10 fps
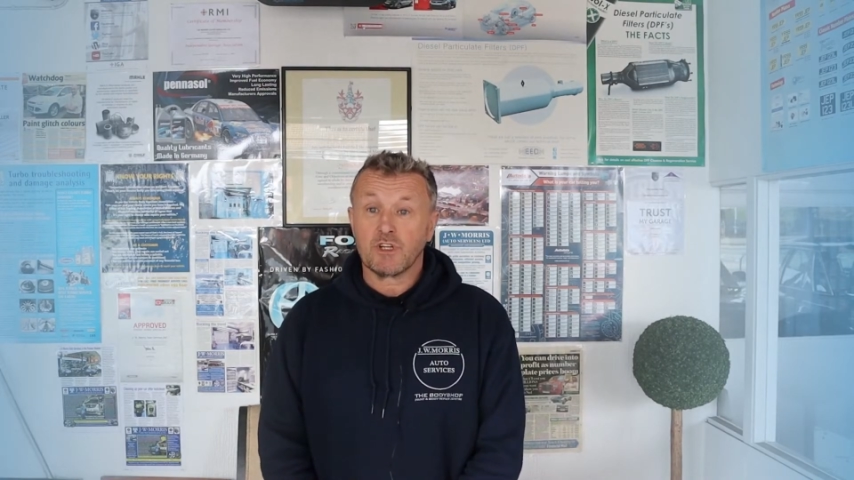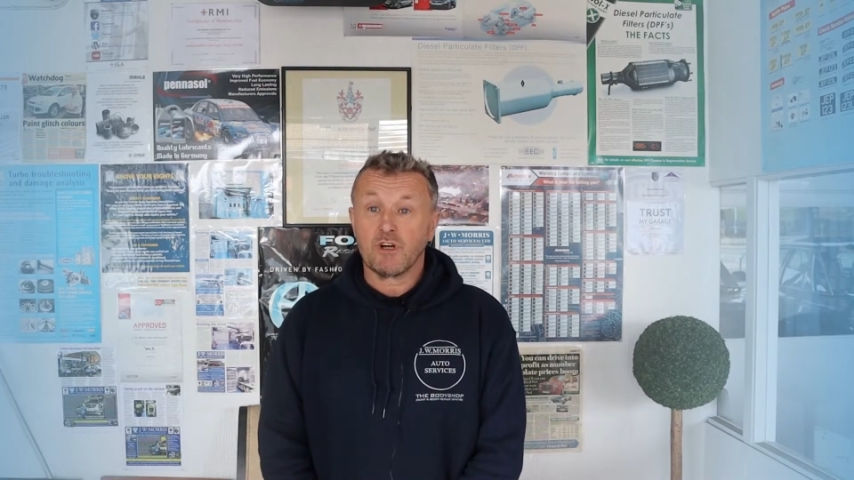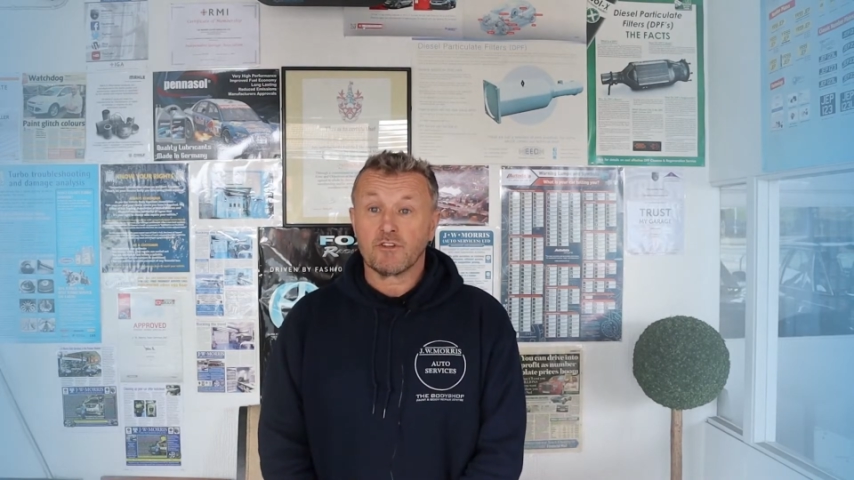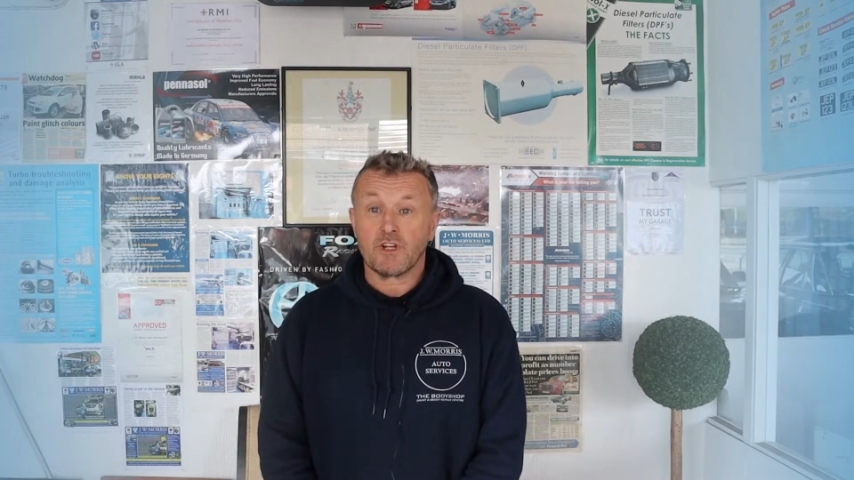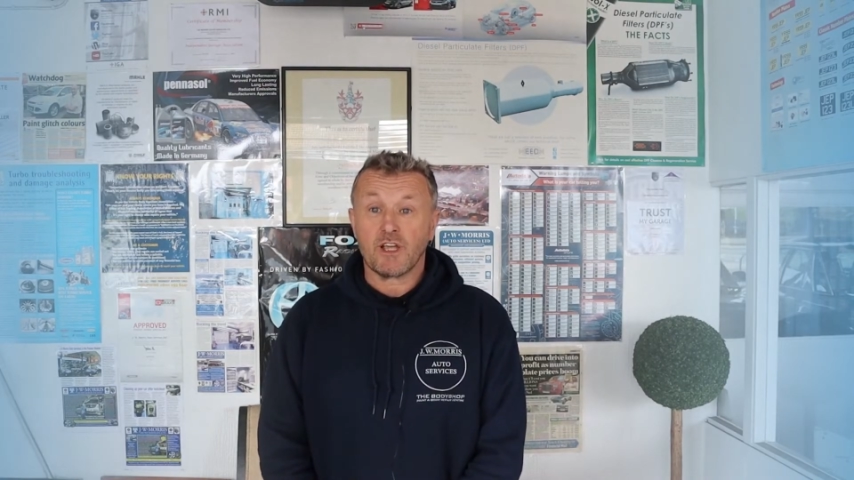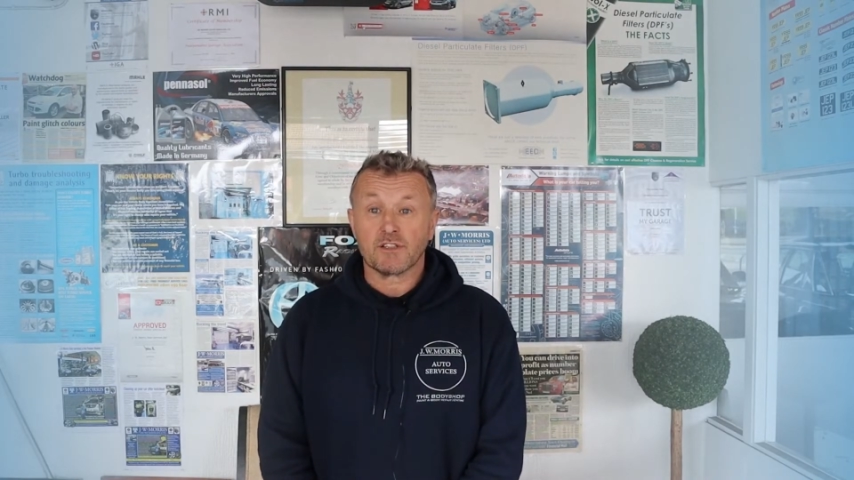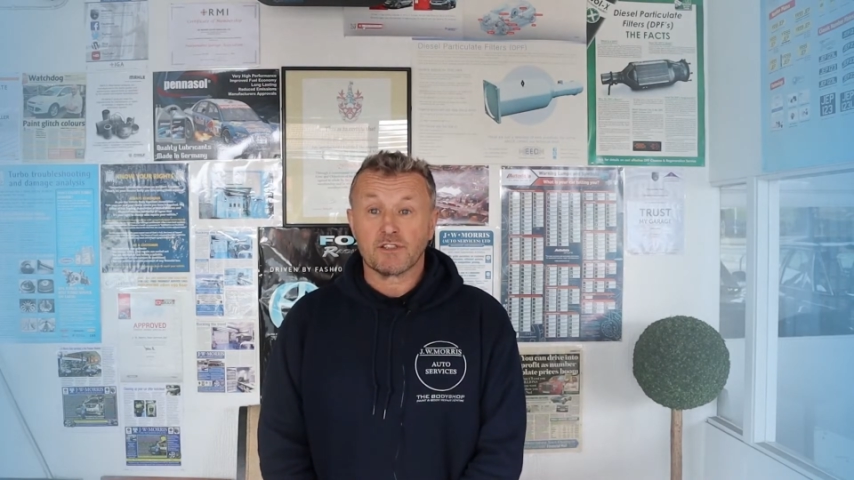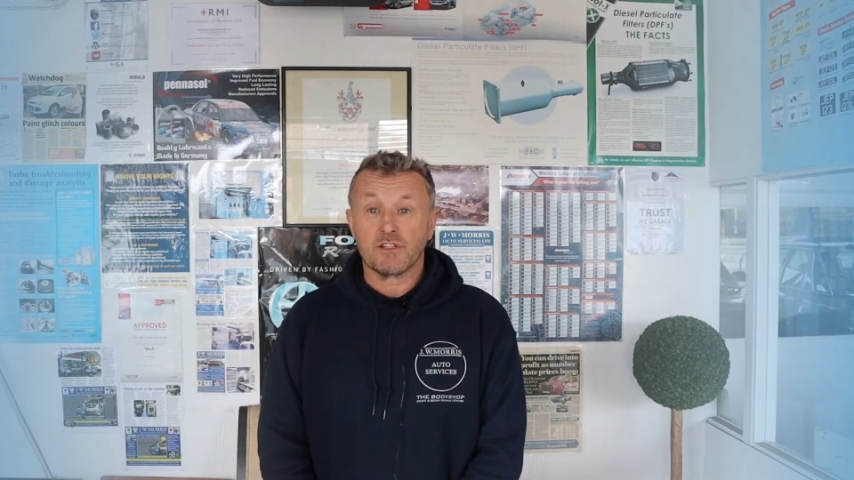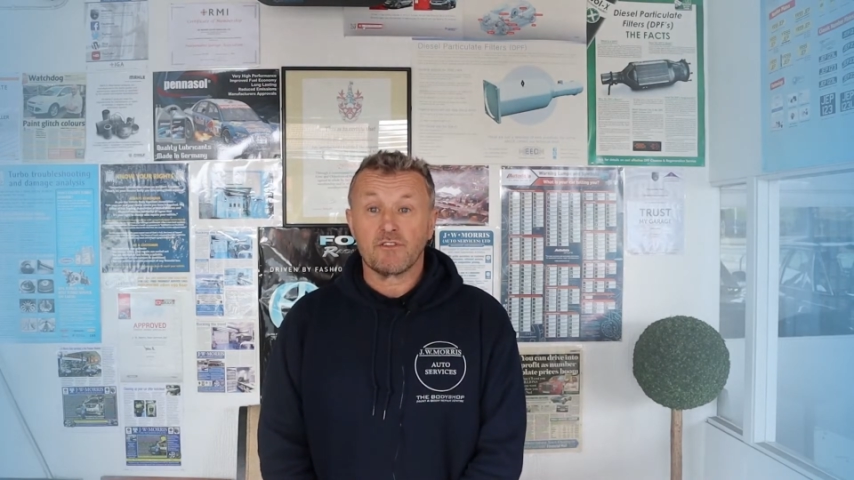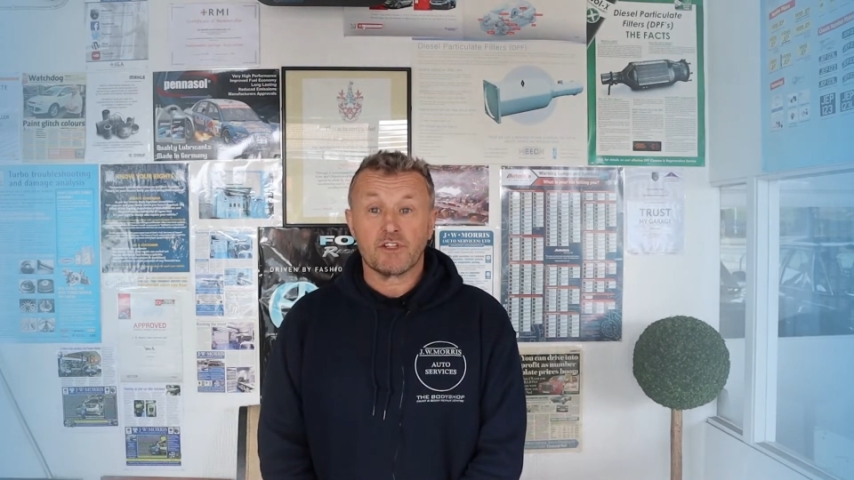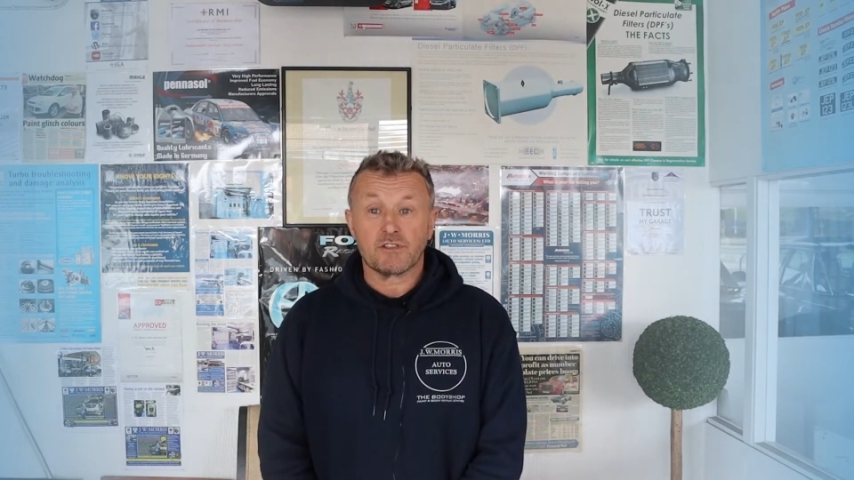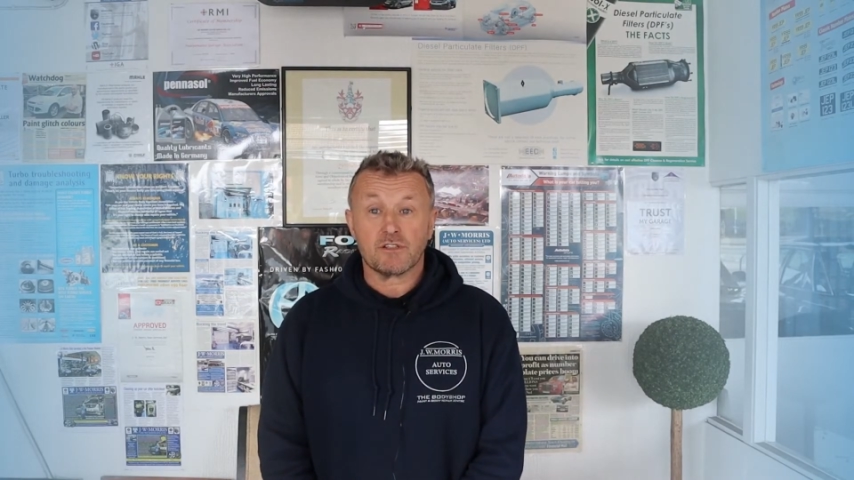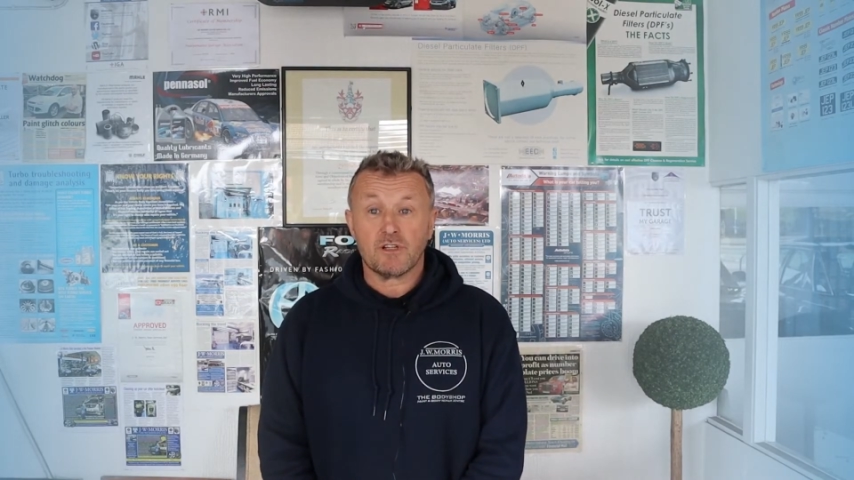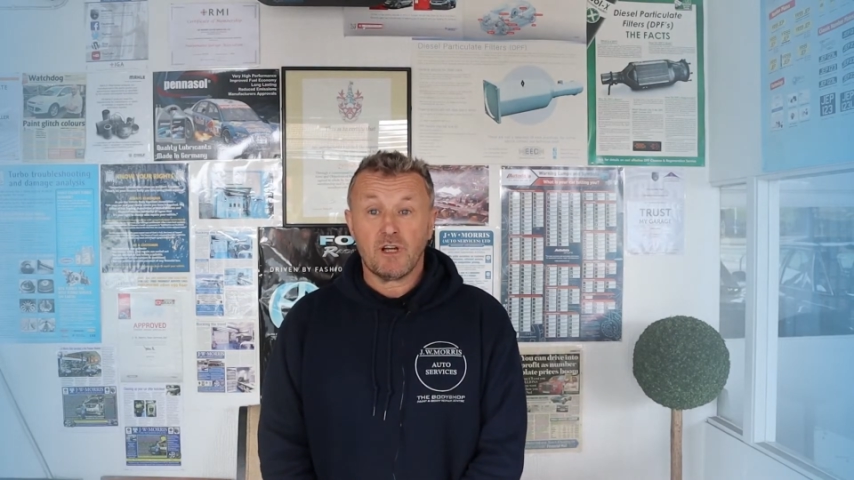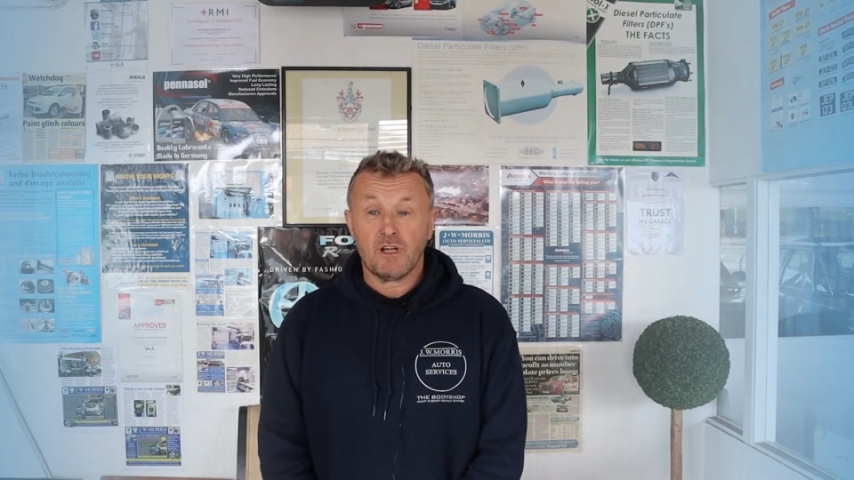or the next service.